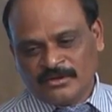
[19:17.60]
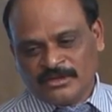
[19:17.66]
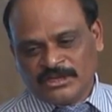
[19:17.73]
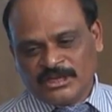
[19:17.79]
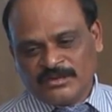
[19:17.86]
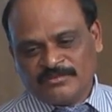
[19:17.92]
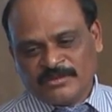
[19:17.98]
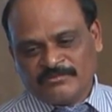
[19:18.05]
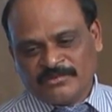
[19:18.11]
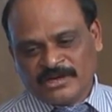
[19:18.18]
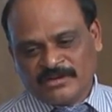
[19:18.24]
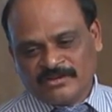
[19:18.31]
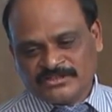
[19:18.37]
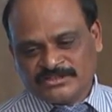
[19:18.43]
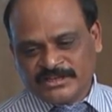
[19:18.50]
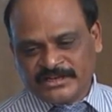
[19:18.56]
Keep them
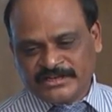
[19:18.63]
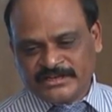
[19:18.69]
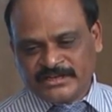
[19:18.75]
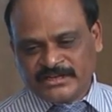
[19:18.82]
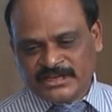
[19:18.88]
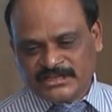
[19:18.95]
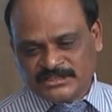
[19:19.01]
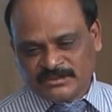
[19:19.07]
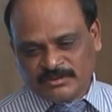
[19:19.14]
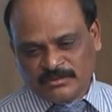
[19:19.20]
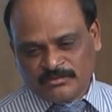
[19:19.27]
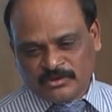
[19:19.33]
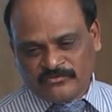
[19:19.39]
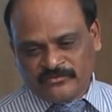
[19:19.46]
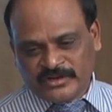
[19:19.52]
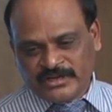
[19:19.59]
always delighted. Customer
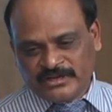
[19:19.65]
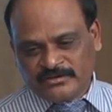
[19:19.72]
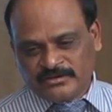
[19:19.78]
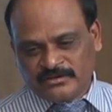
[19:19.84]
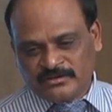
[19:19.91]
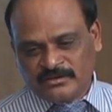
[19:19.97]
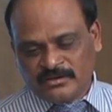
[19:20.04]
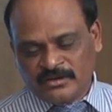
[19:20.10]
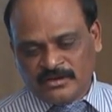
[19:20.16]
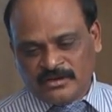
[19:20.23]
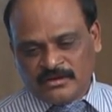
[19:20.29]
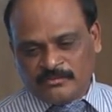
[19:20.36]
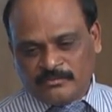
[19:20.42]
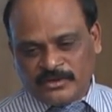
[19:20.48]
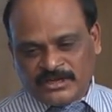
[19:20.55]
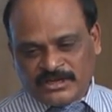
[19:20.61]
profile,
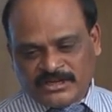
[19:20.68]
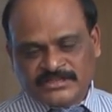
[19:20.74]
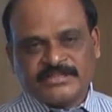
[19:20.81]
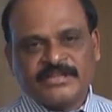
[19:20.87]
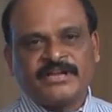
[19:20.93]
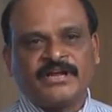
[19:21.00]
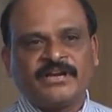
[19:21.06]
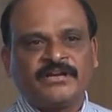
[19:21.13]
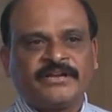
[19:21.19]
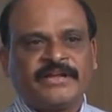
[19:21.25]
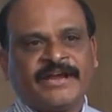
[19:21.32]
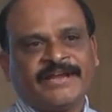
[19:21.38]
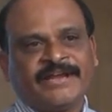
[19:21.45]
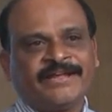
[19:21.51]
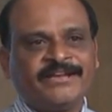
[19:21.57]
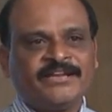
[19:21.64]
because there are
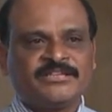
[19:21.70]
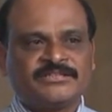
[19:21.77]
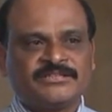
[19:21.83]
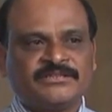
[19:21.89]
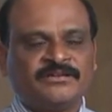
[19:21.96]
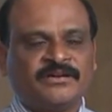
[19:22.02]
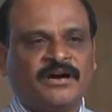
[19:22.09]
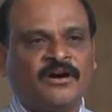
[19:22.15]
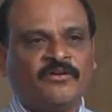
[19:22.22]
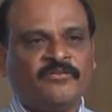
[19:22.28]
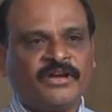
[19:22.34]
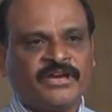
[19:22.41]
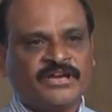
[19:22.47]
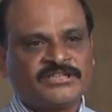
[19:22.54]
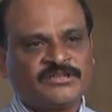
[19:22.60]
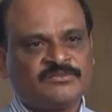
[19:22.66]
categories how a
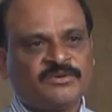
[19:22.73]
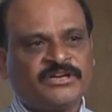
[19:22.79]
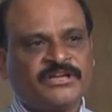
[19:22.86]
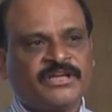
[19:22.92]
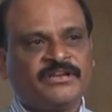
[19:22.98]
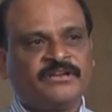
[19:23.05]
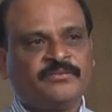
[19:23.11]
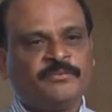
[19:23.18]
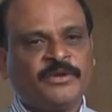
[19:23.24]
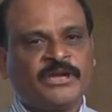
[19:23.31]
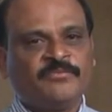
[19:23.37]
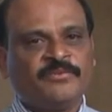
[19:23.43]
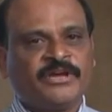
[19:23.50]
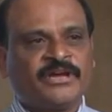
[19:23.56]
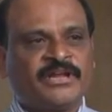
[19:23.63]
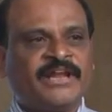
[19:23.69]
customer can become
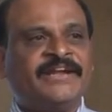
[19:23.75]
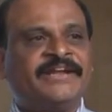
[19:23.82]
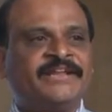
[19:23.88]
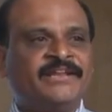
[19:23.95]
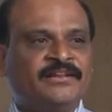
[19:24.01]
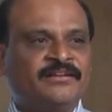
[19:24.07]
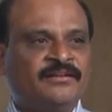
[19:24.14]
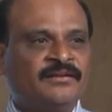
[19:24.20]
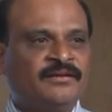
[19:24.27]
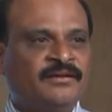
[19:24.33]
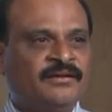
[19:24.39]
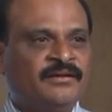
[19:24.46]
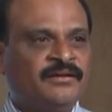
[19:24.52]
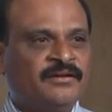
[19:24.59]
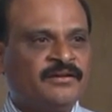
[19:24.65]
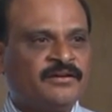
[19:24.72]
a clientele.
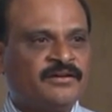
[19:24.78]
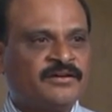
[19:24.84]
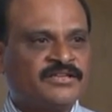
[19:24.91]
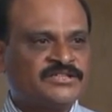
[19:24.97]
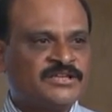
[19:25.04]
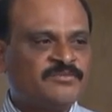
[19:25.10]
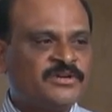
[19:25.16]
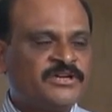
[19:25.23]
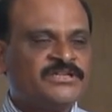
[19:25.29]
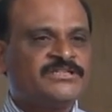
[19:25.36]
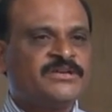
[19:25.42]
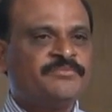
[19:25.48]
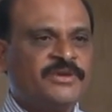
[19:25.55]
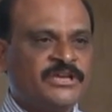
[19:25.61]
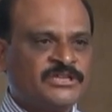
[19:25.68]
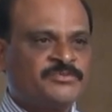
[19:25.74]
Customer is a
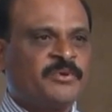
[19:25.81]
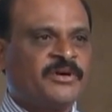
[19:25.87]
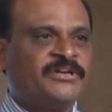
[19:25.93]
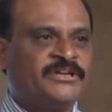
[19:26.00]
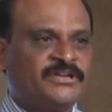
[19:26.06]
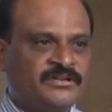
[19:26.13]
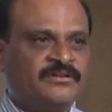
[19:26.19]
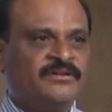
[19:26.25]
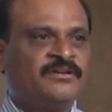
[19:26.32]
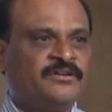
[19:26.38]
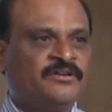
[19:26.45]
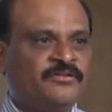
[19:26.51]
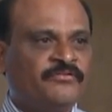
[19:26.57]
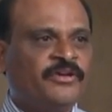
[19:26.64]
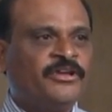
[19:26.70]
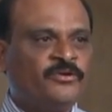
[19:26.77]
base point
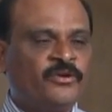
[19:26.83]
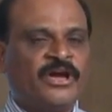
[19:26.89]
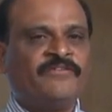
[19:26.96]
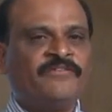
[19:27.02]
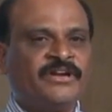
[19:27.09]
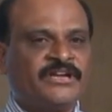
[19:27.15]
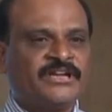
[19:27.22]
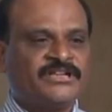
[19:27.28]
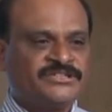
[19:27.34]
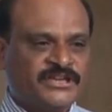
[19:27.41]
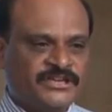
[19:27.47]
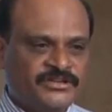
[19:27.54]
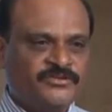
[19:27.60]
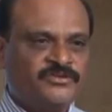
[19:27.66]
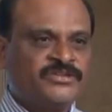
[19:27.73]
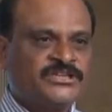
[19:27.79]
where you have a touch and
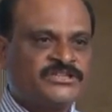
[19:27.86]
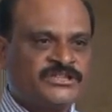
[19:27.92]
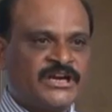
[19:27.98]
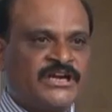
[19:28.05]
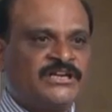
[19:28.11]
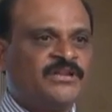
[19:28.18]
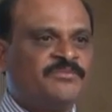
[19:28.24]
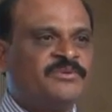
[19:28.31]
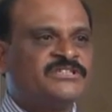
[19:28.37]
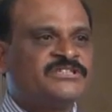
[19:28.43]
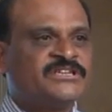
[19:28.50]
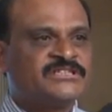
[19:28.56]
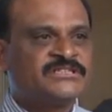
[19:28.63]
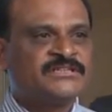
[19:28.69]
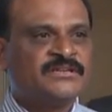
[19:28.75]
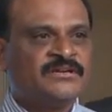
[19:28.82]
you just start the business.
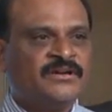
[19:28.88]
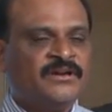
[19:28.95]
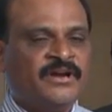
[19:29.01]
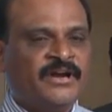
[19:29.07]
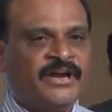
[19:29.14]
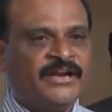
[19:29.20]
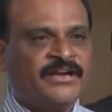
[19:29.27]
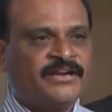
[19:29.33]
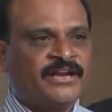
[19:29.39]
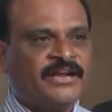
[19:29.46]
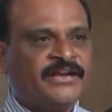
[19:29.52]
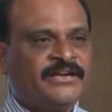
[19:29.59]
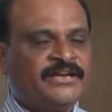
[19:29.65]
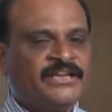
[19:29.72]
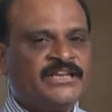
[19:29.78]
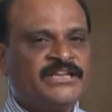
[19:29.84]
And
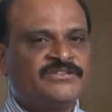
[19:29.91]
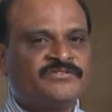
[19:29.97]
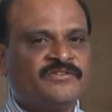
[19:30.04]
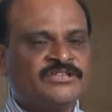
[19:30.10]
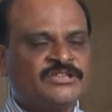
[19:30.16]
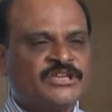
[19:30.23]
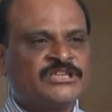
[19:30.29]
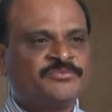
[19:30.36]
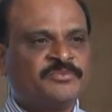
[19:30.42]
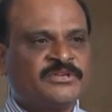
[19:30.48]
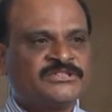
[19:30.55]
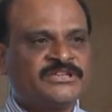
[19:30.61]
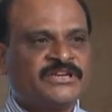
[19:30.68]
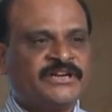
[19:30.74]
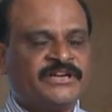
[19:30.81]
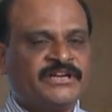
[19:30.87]
clientele is one such
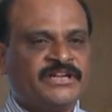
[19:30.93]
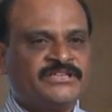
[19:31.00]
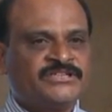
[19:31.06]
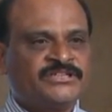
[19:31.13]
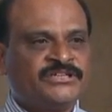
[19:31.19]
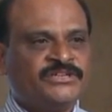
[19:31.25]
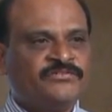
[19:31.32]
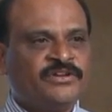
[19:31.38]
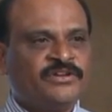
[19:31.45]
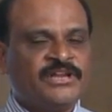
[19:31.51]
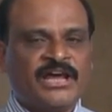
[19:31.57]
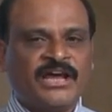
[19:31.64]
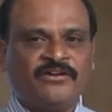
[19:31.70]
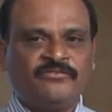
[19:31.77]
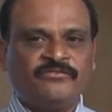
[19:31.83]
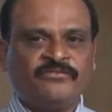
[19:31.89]
person, at least you will
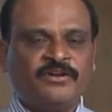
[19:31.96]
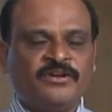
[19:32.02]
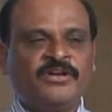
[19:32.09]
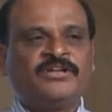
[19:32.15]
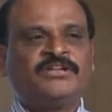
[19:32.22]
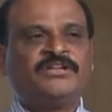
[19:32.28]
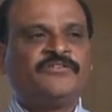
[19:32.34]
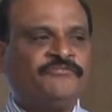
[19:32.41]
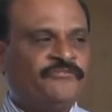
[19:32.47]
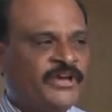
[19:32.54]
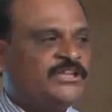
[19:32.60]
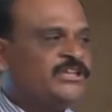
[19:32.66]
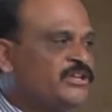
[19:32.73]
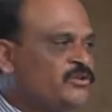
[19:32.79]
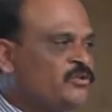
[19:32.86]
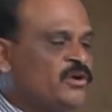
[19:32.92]
have the faith
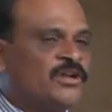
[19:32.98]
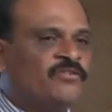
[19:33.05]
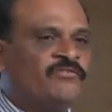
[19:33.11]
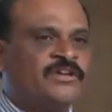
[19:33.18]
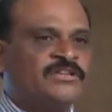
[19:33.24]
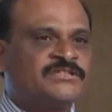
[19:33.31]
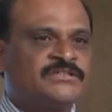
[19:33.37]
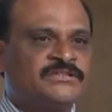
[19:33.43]
in you always,